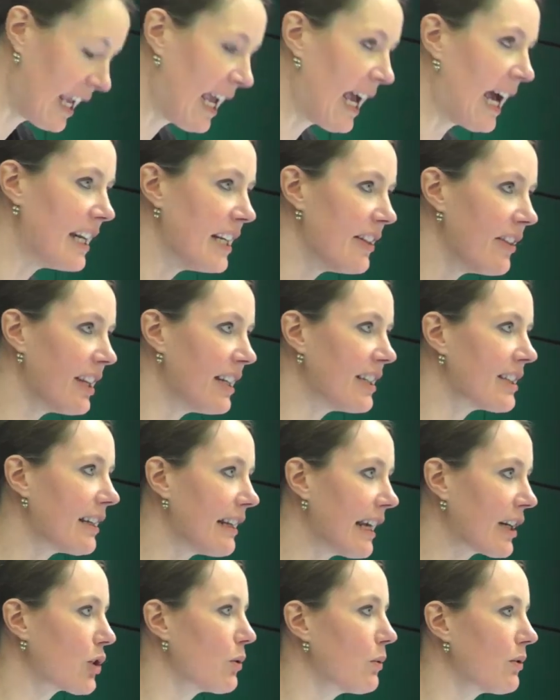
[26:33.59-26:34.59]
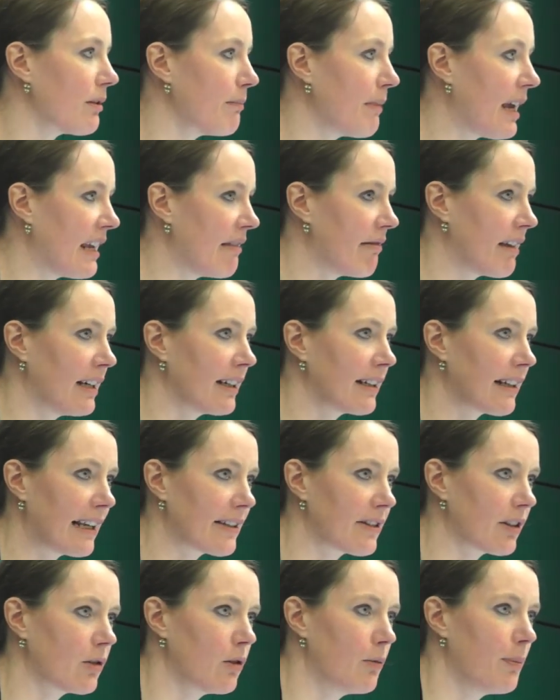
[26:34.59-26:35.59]
And in the intellectual domain then,
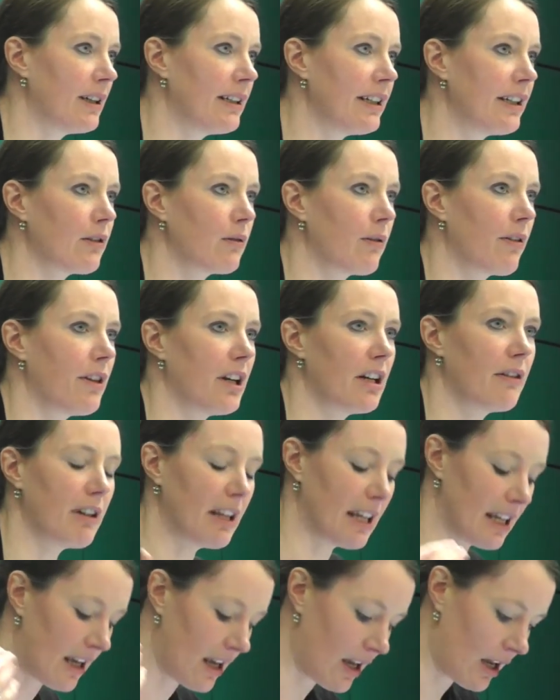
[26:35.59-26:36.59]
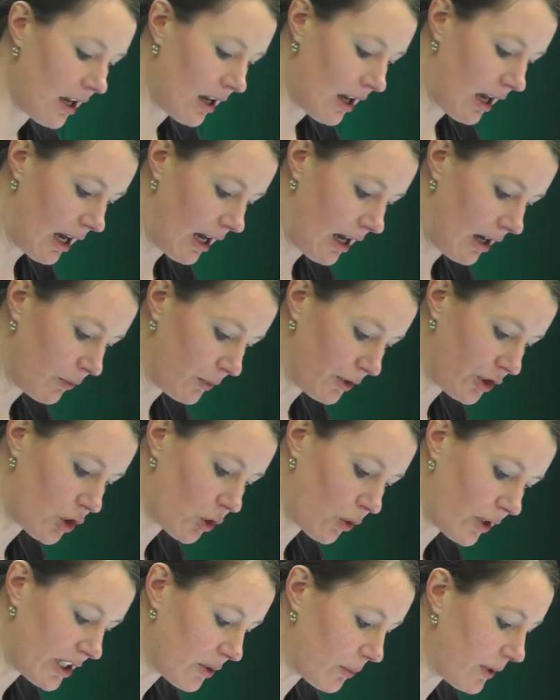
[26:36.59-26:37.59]
classical political theory was
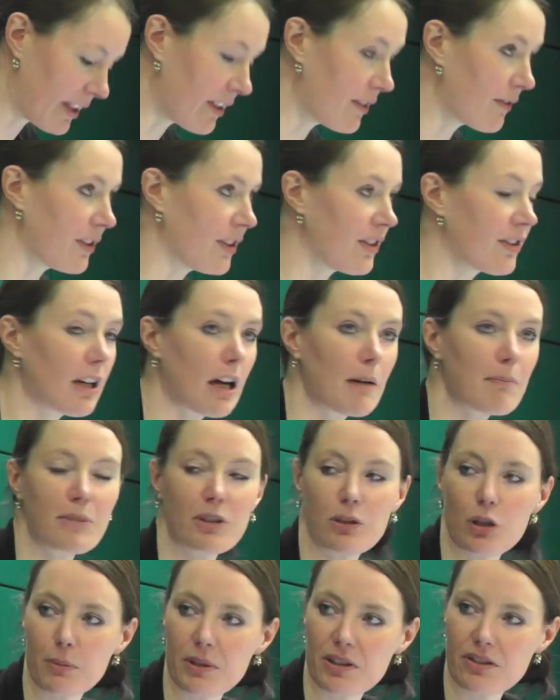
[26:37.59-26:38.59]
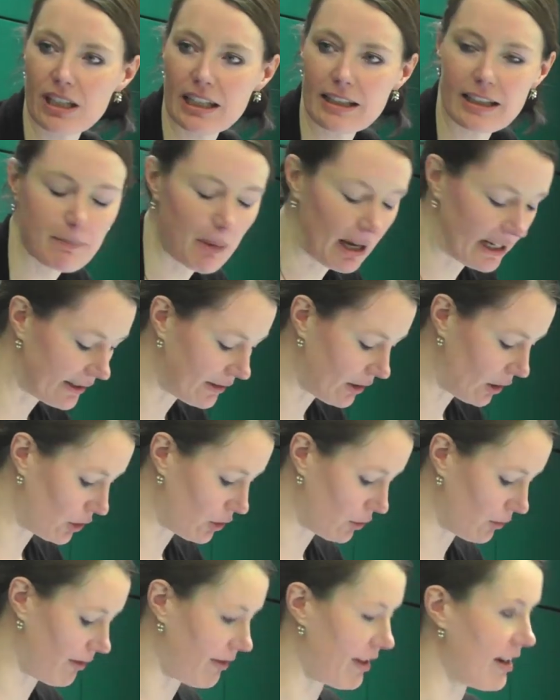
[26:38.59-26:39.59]
joined with, and for some, superseded by
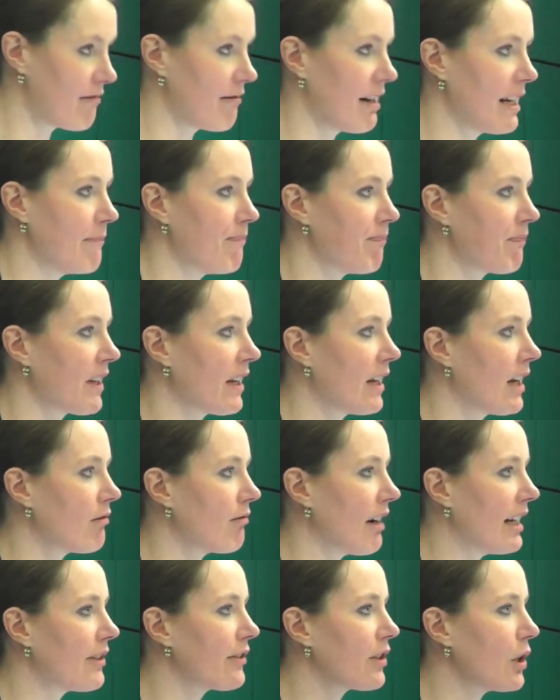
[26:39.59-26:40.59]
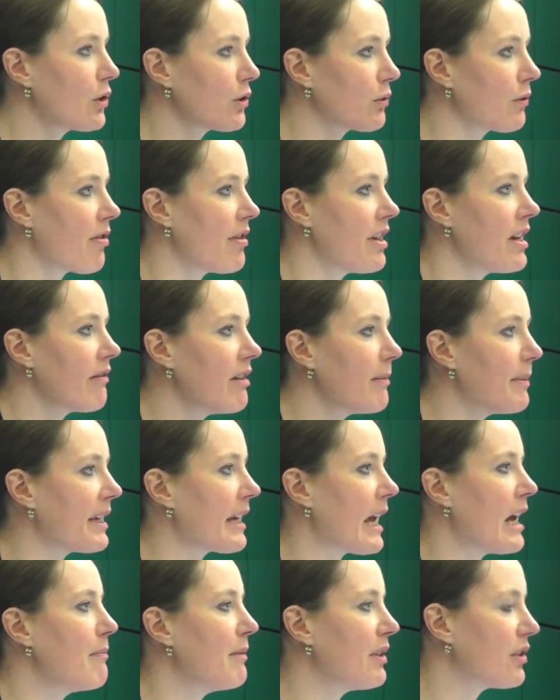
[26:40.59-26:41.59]
social theory. Right? Social theory
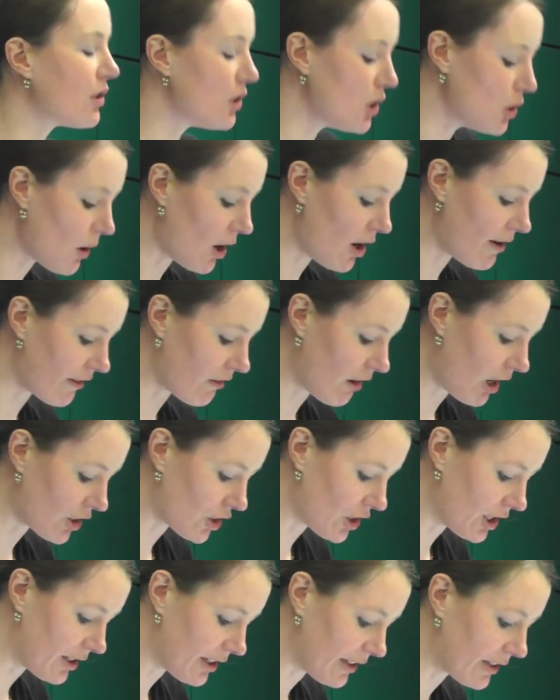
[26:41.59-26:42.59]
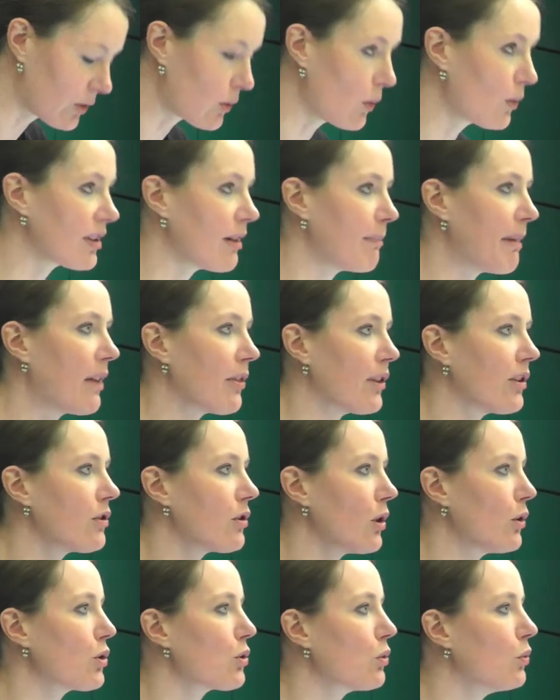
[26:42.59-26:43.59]
became this new overarching discourse about the
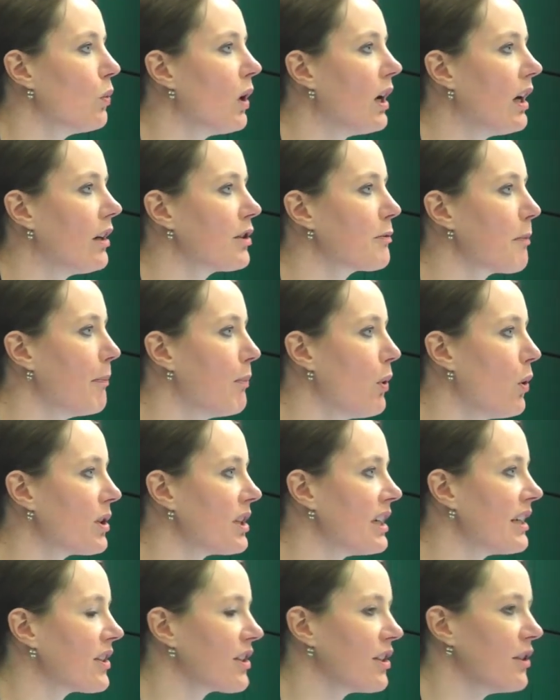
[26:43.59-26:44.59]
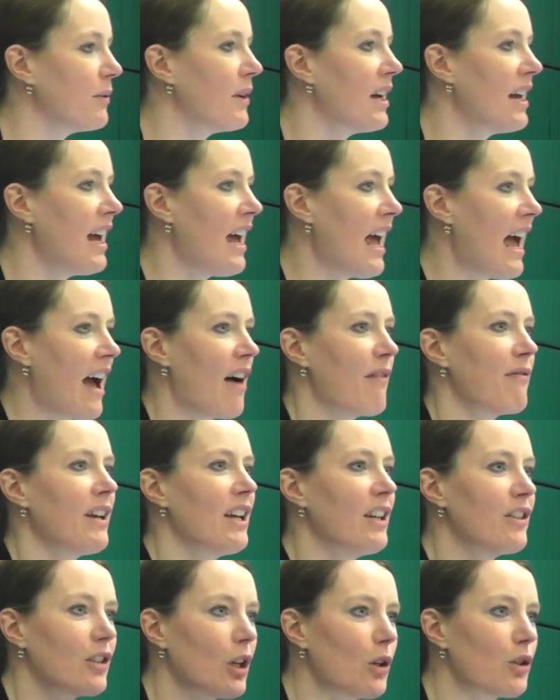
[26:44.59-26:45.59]
social world, purporting to
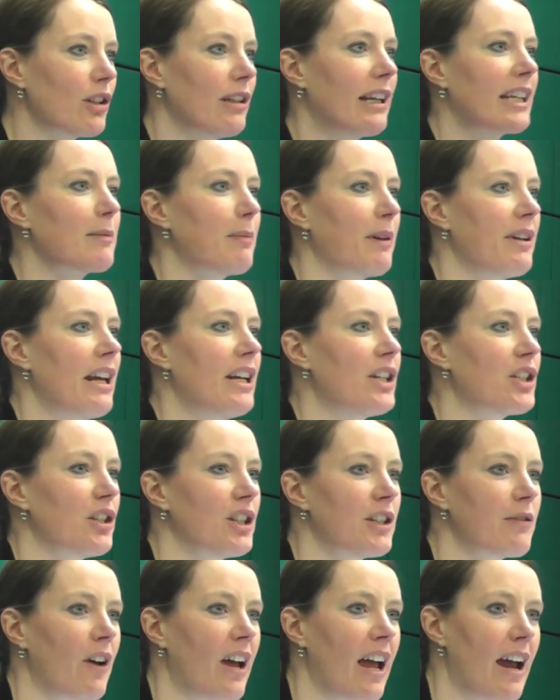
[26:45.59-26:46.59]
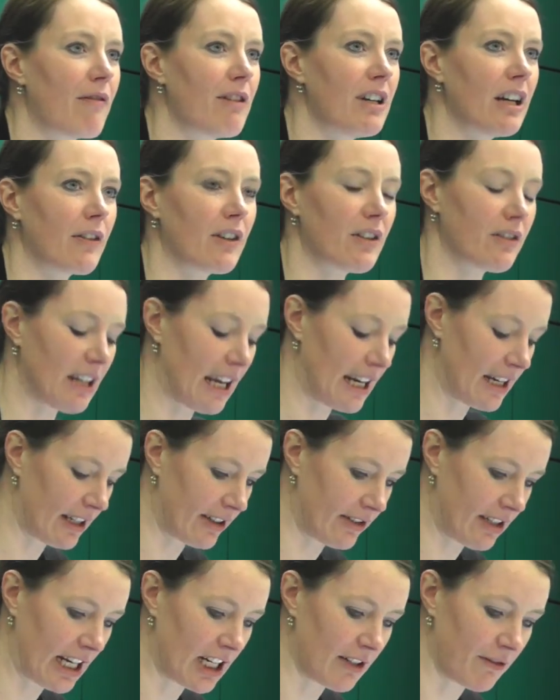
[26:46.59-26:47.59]
have social explanations for every other
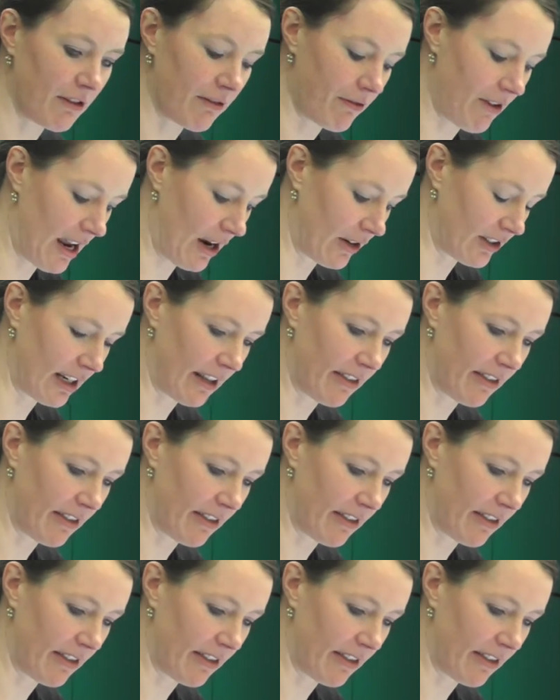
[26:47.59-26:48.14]
state of affairs.